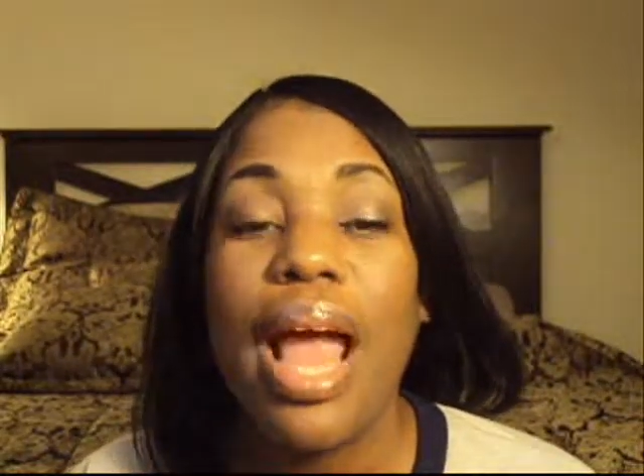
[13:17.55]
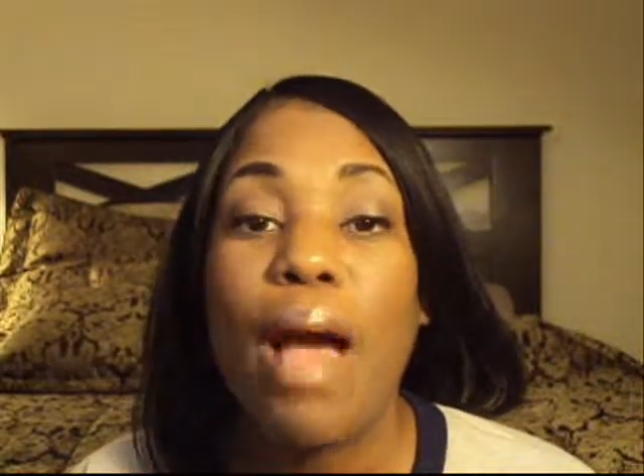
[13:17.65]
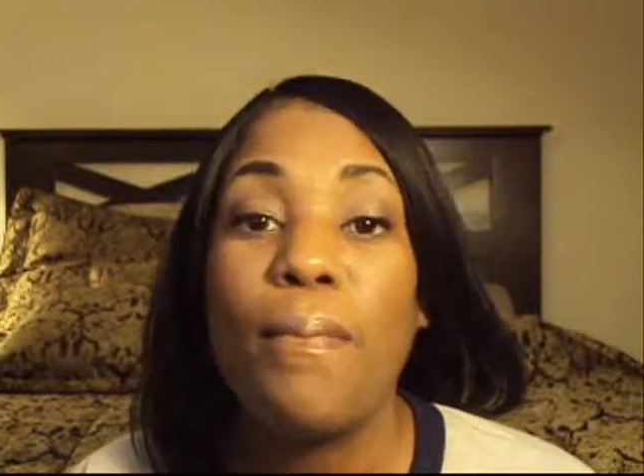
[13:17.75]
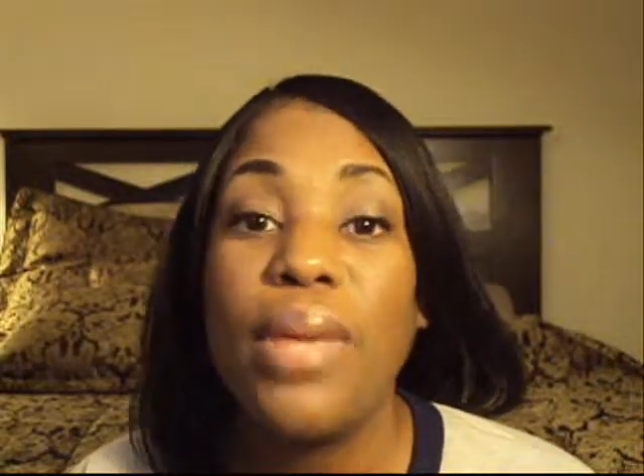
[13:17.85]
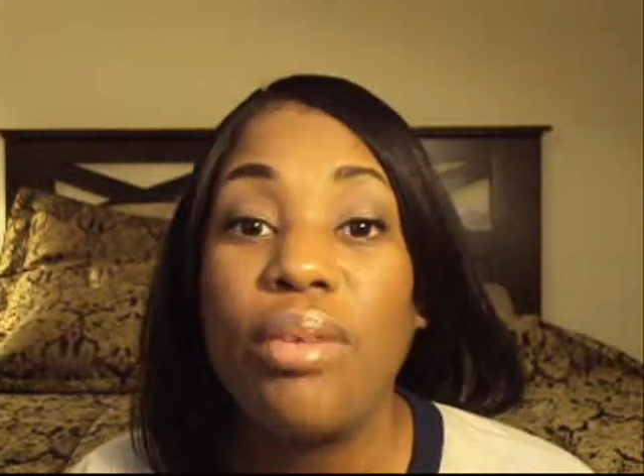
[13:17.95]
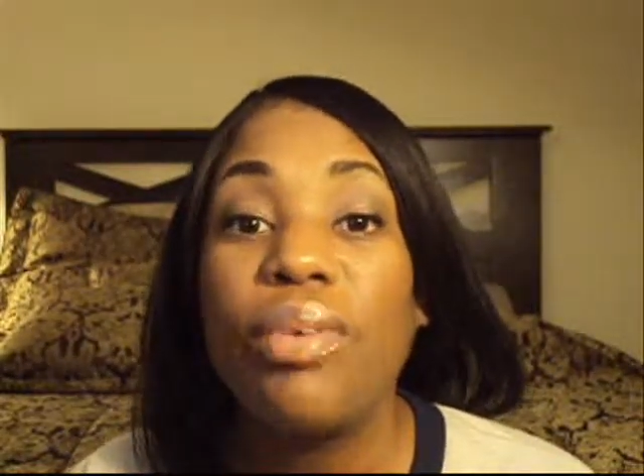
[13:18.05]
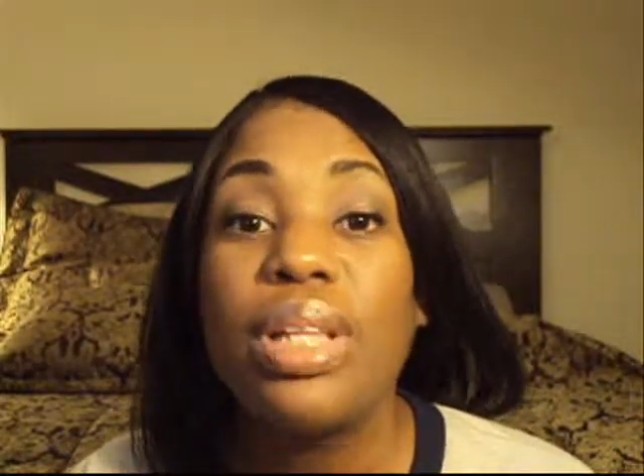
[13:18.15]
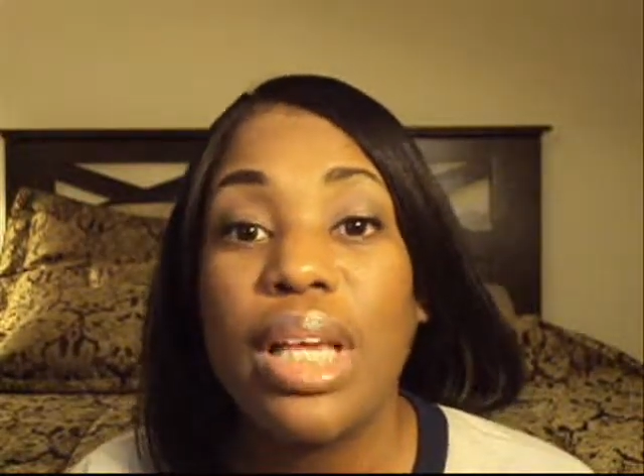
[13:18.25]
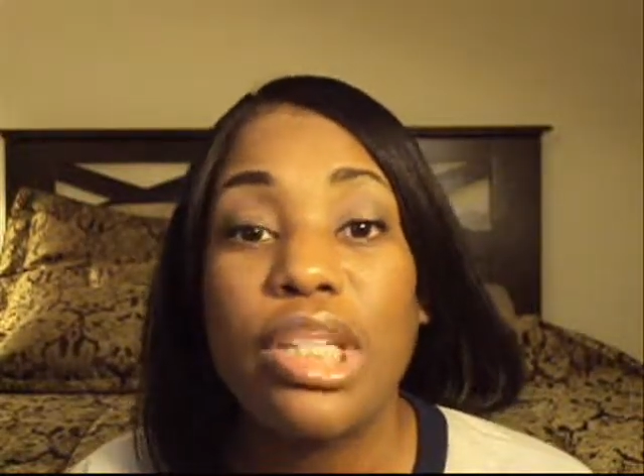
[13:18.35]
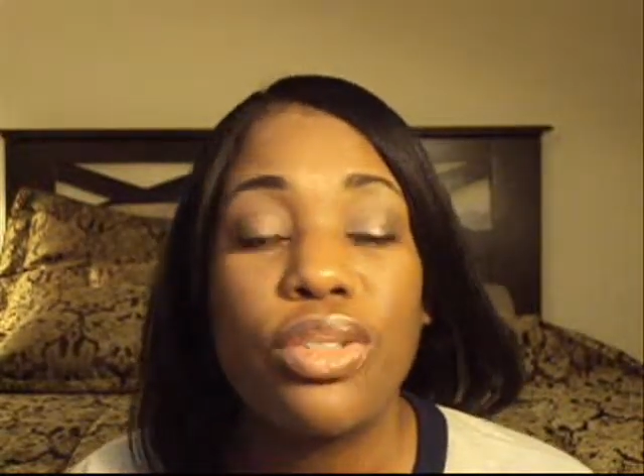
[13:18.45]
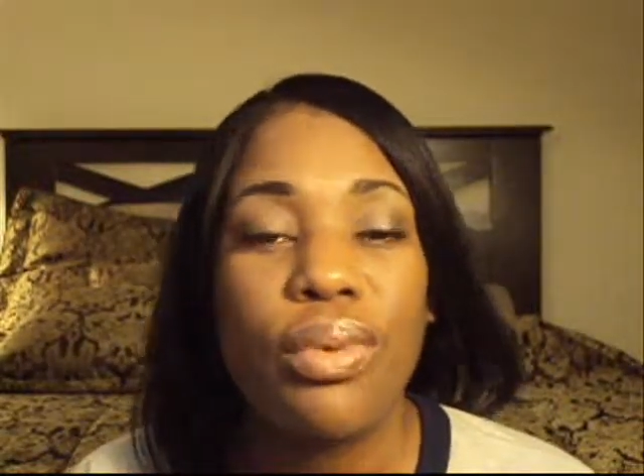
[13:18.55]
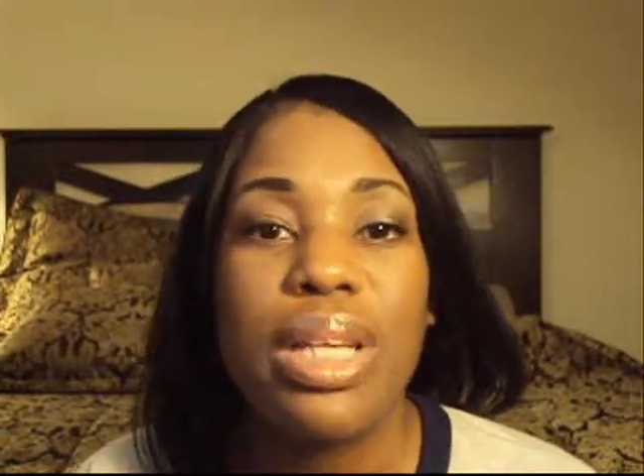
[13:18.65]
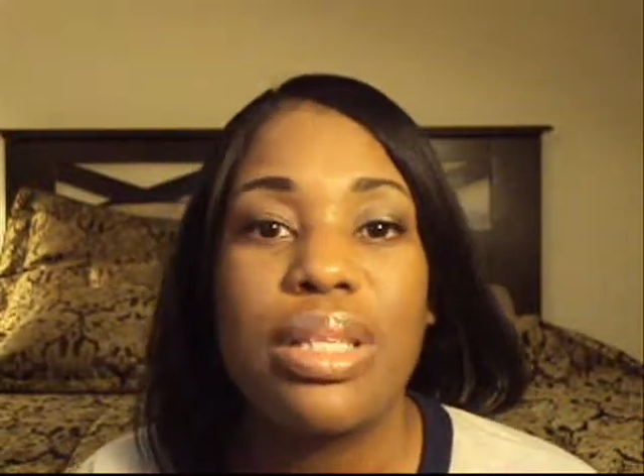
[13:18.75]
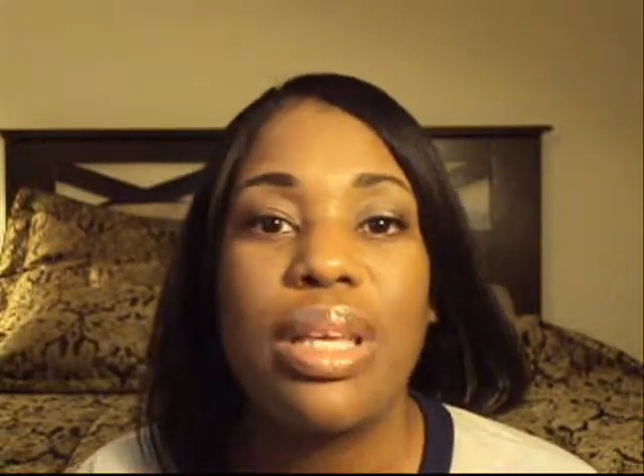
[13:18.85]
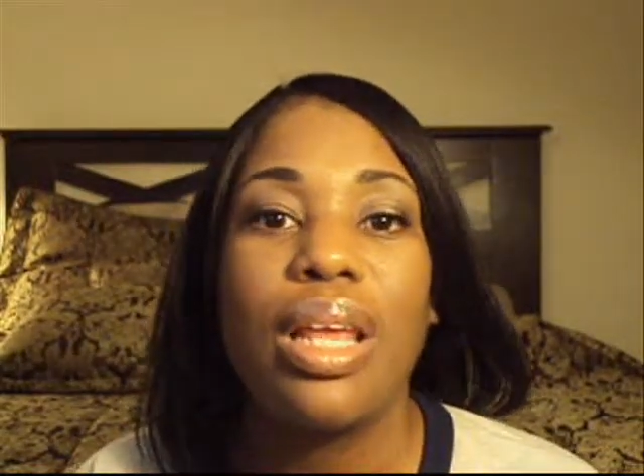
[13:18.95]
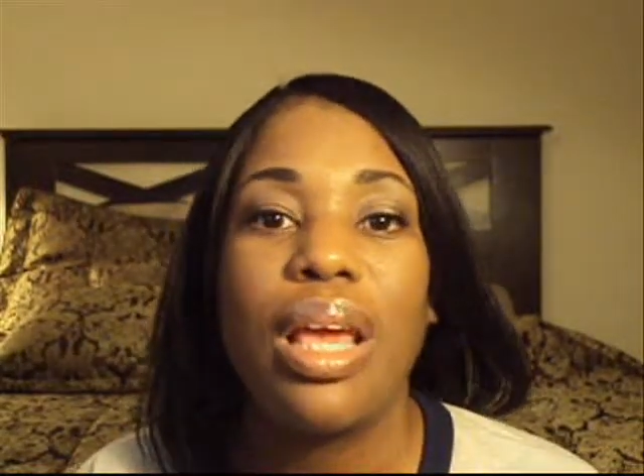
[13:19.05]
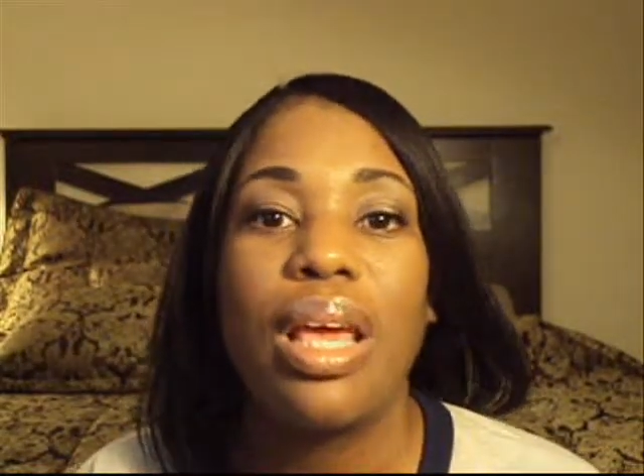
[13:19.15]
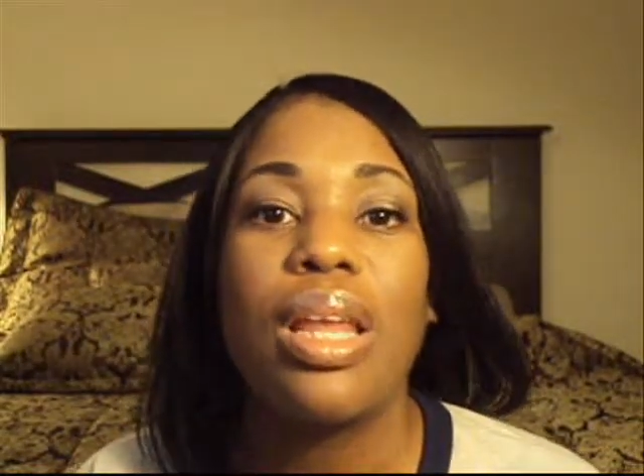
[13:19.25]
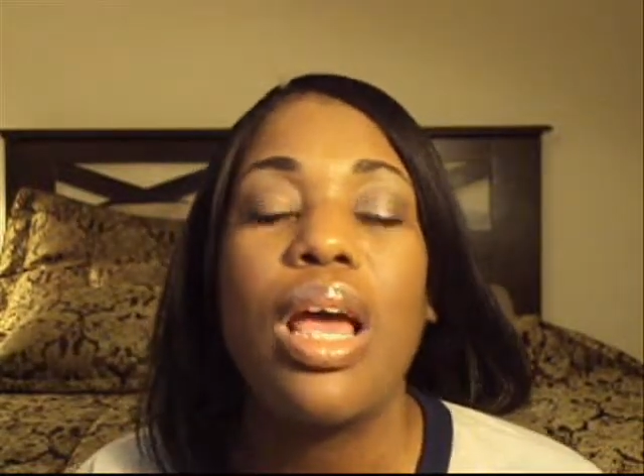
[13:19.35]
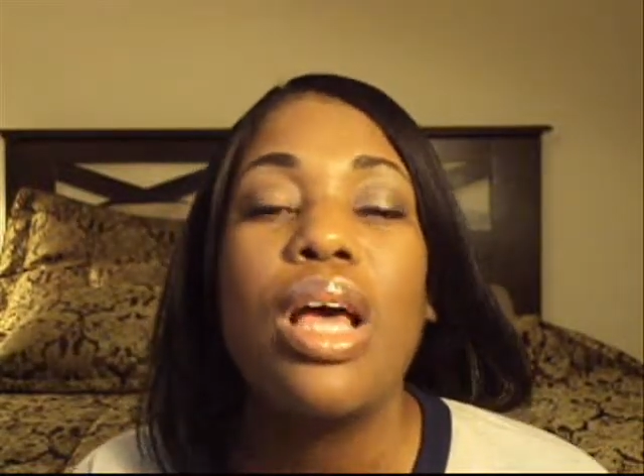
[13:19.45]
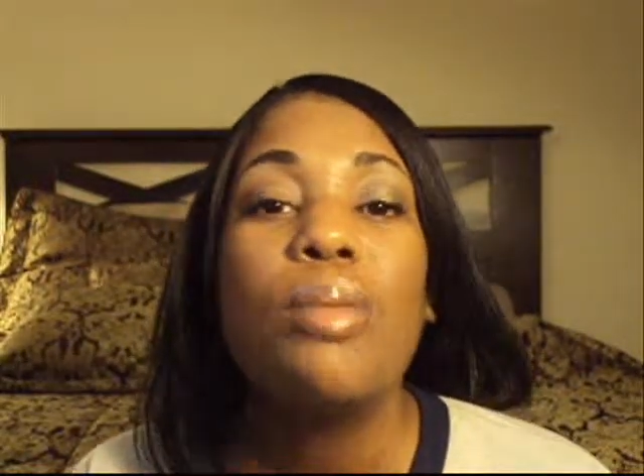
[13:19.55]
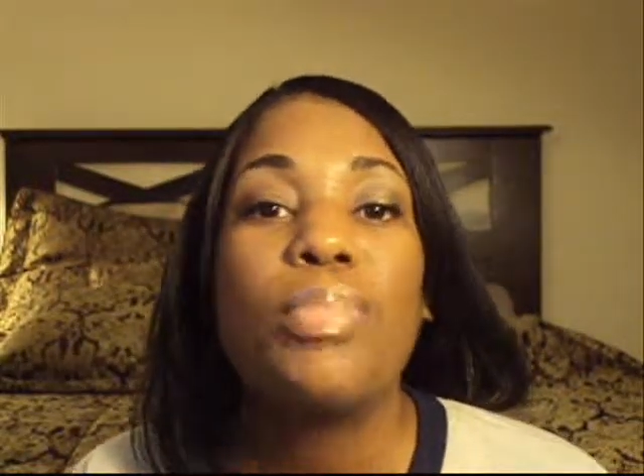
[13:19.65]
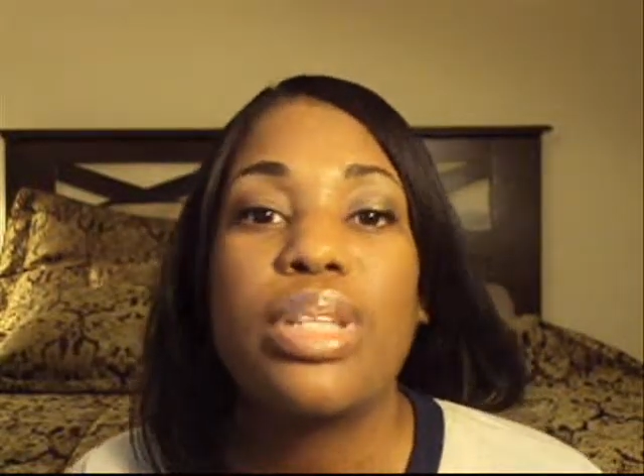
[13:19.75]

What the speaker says: that got me really interested in